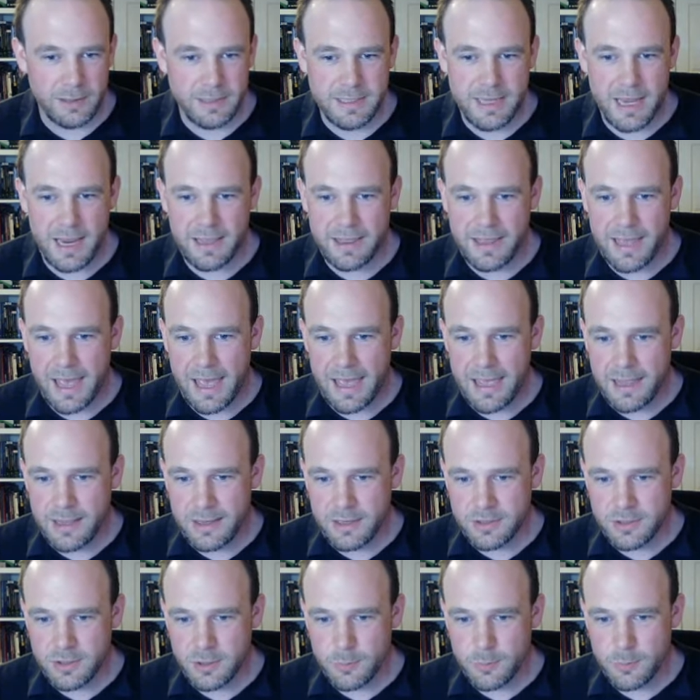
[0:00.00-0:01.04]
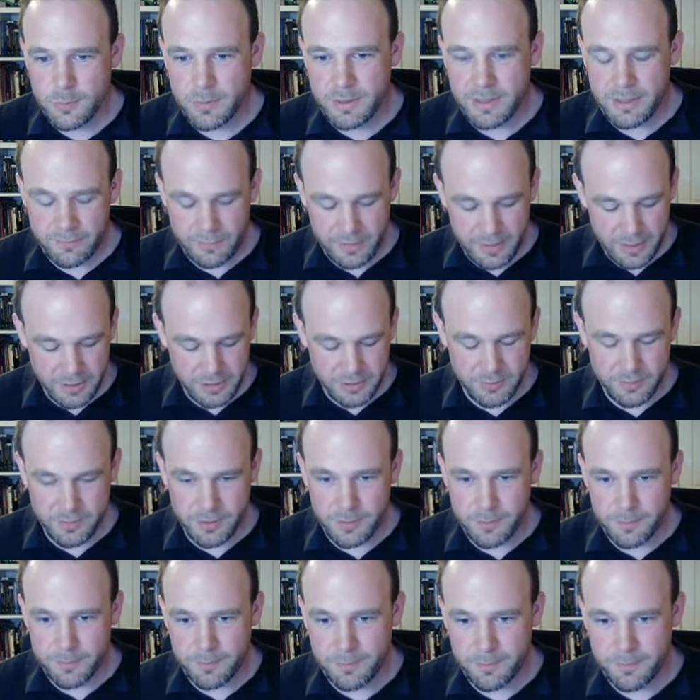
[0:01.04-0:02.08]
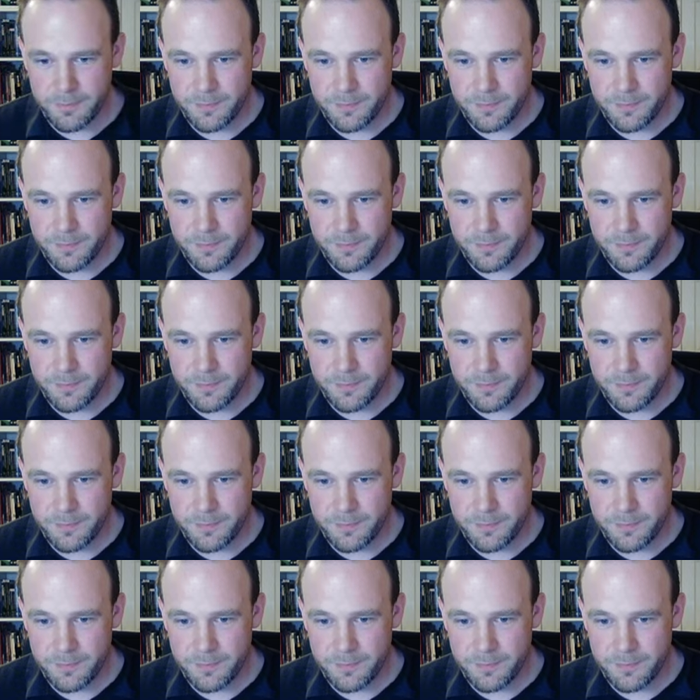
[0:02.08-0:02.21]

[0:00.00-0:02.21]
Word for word: take the ache. So we'll give each of them